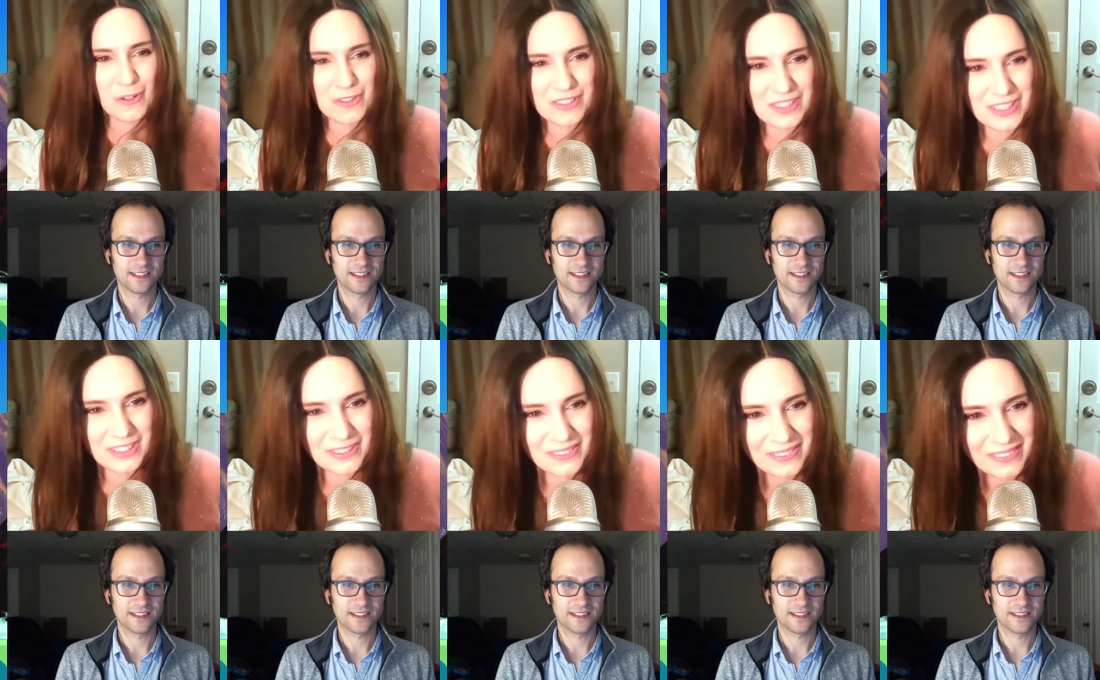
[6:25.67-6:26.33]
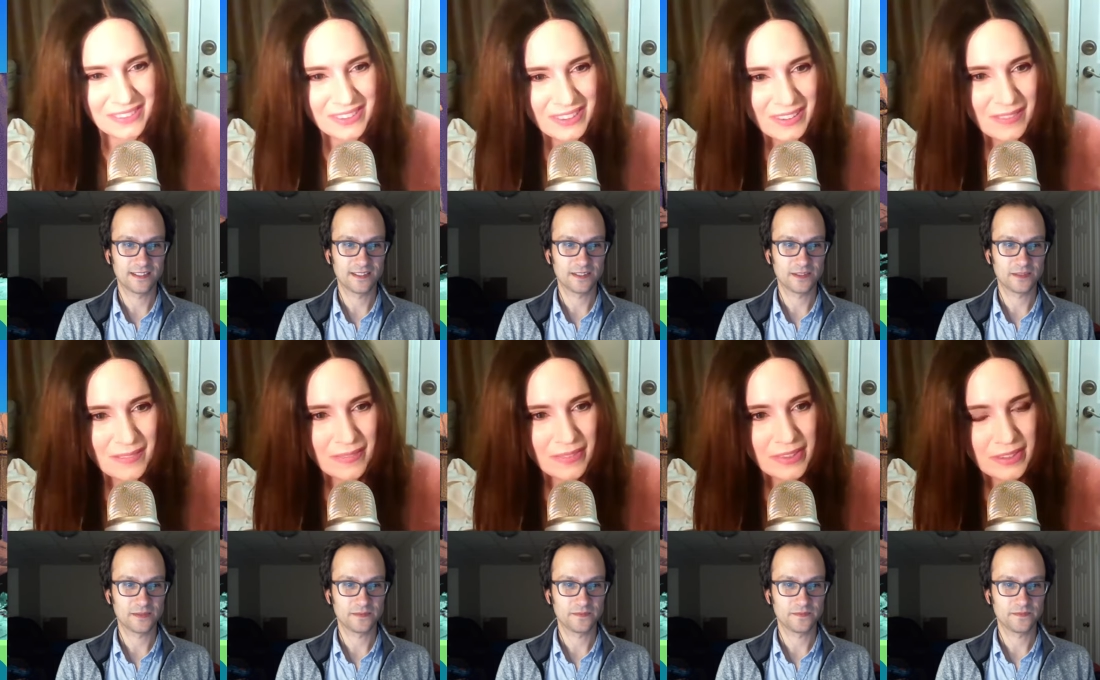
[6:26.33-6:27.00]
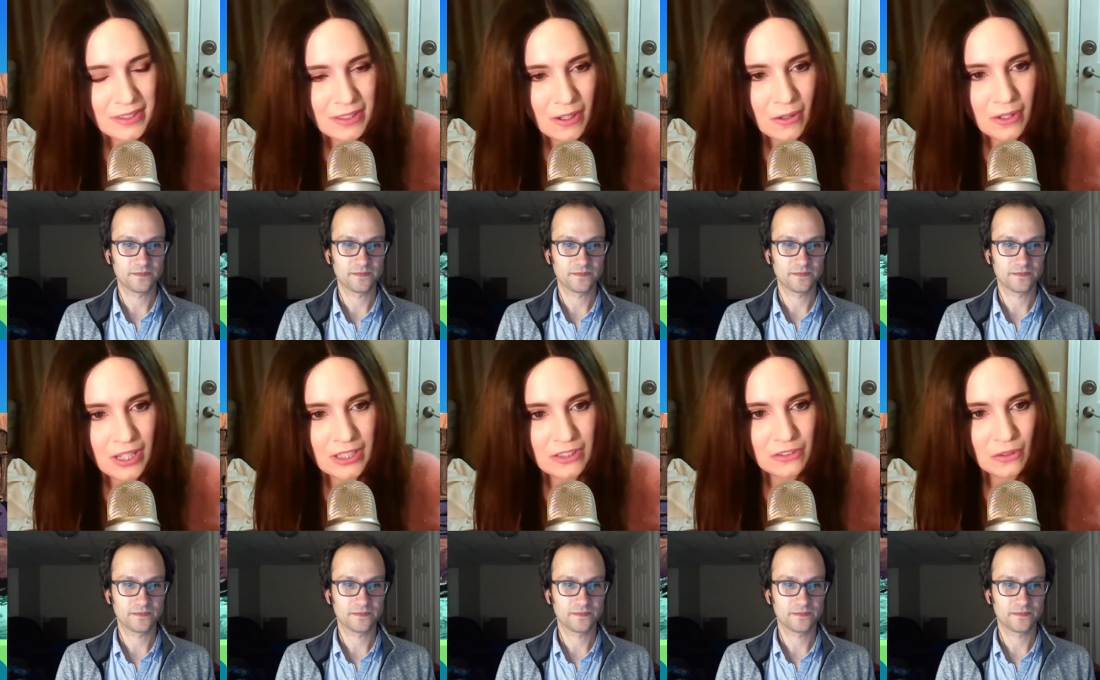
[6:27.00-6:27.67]
Speaker 1: of course they do.
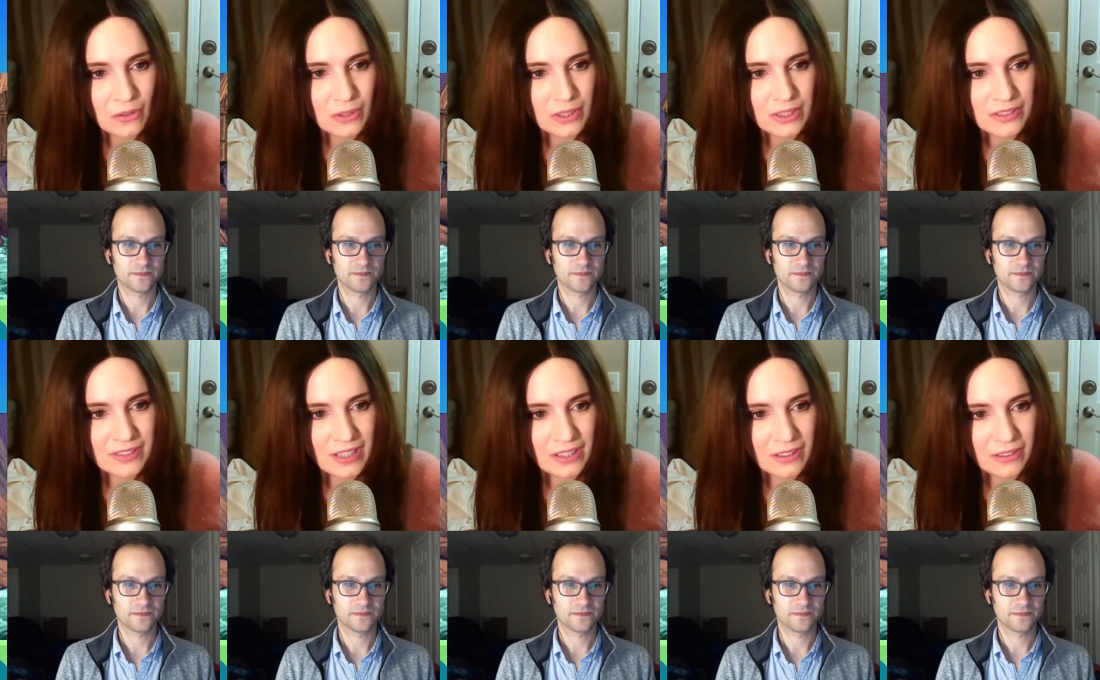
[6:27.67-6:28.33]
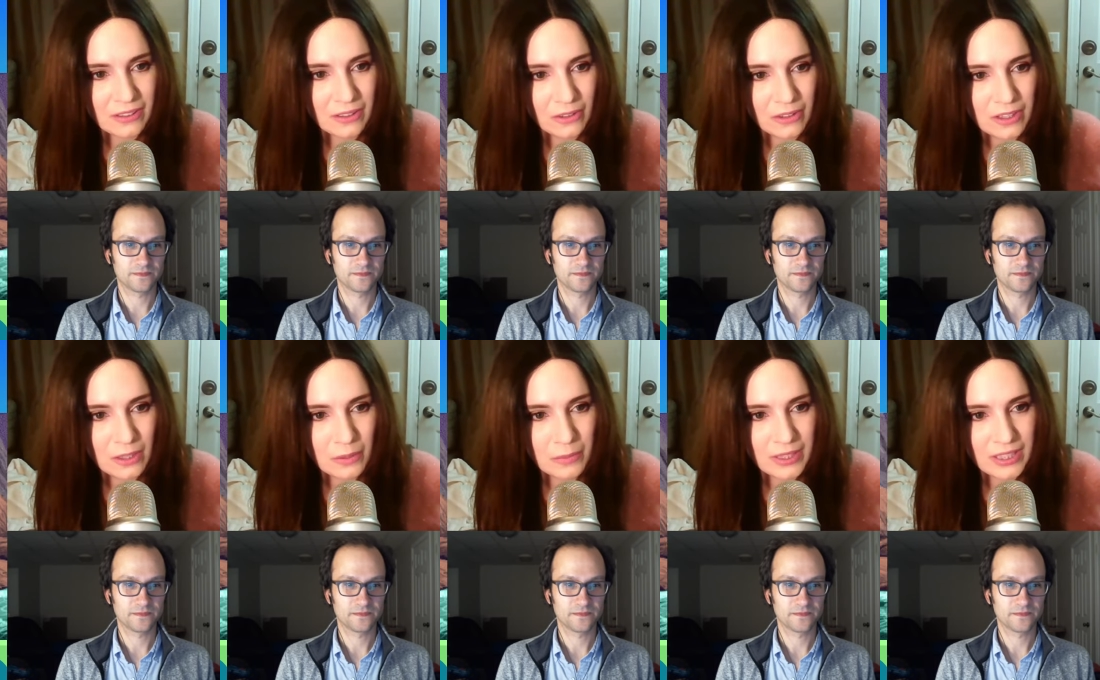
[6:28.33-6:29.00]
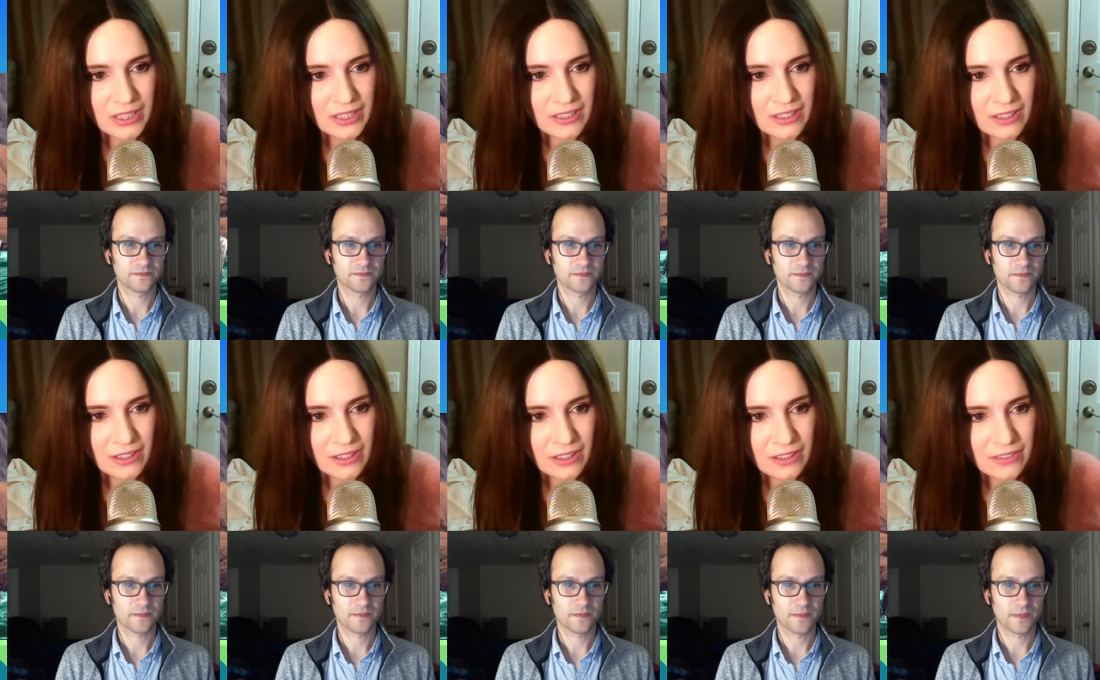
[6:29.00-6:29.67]
Okay, so is that the only thing we need
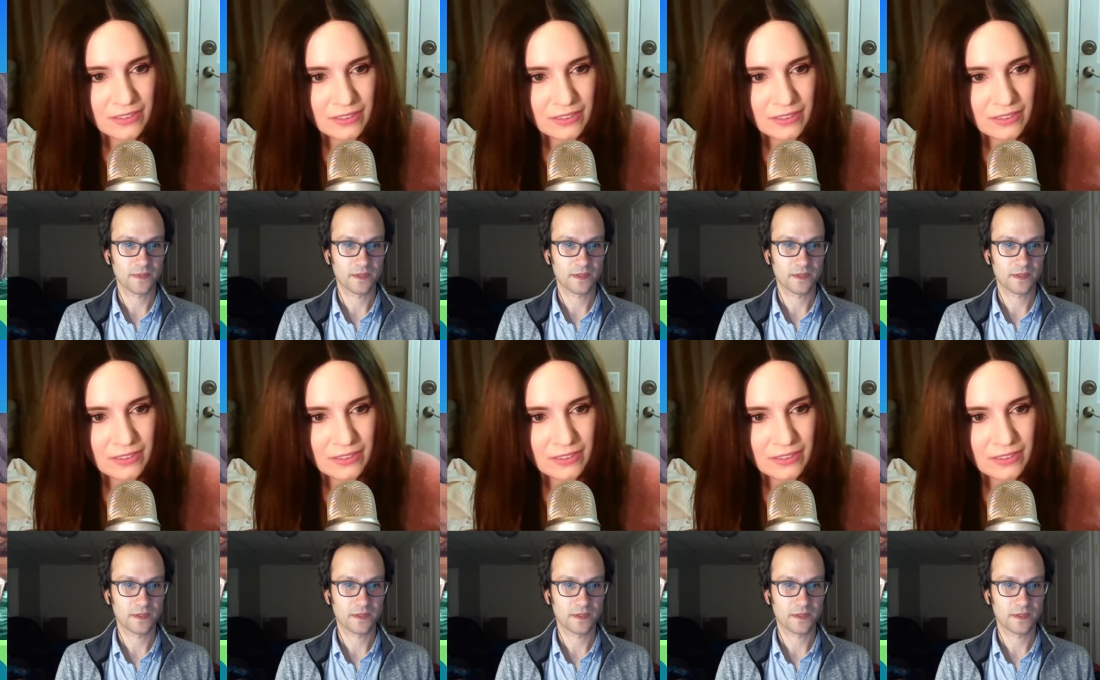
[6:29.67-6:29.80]
here?